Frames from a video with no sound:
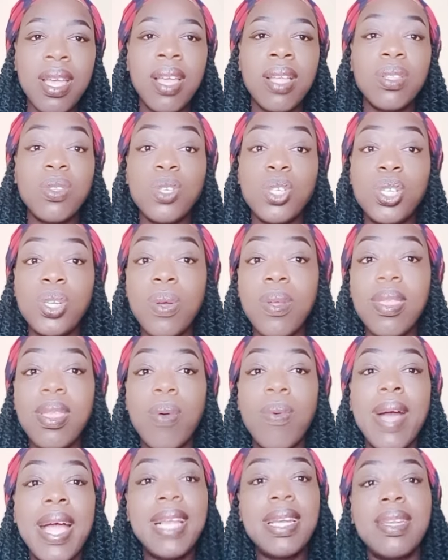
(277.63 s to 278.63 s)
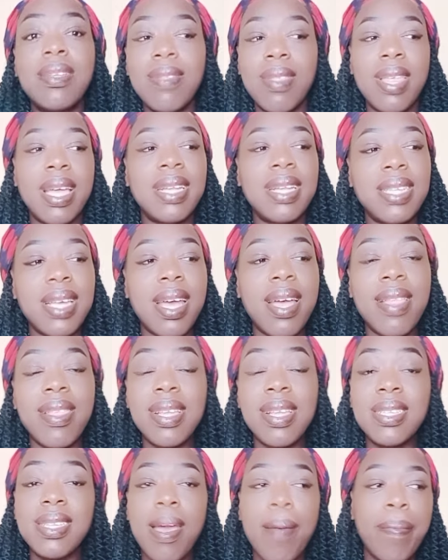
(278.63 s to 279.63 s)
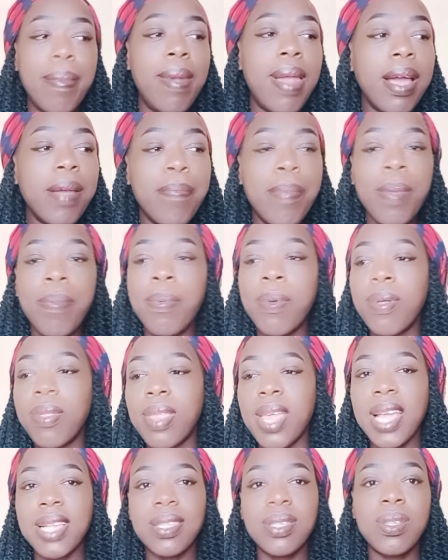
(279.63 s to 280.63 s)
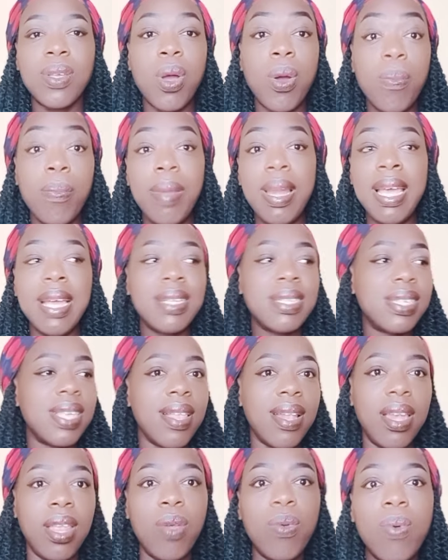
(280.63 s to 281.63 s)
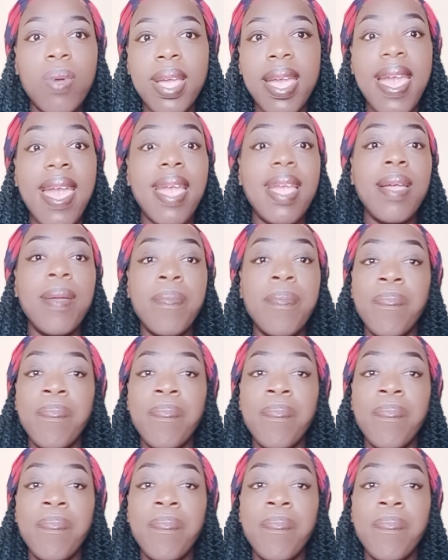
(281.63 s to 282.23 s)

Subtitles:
To show the world that these are black people, they are homeless in UK.